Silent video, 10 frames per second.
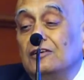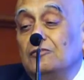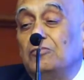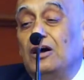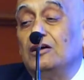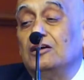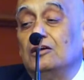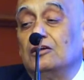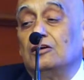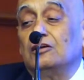by
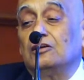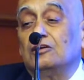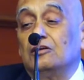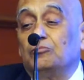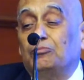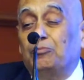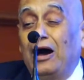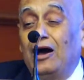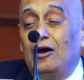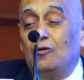
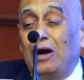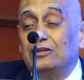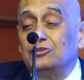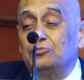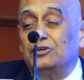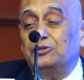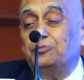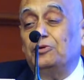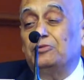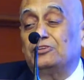these
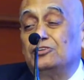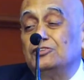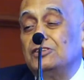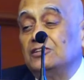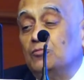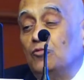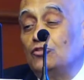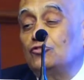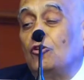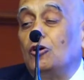multiple methods, and the
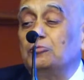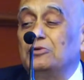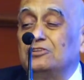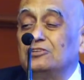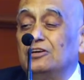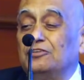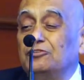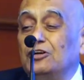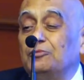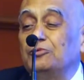most common method that we
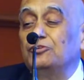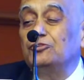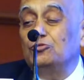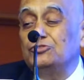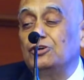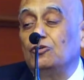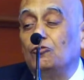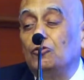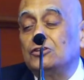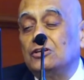have been using
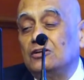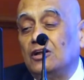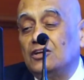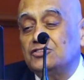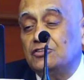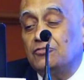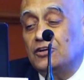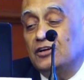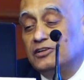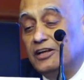over the last
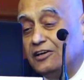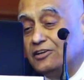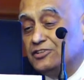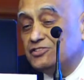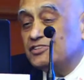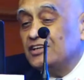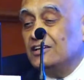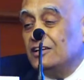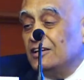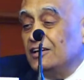several decades
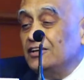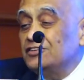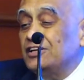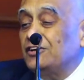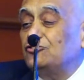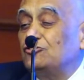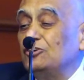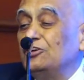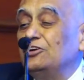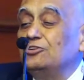is
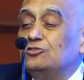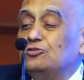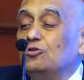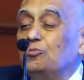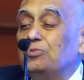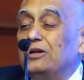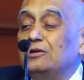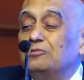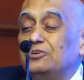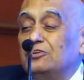actually to
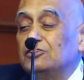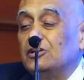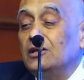planimeter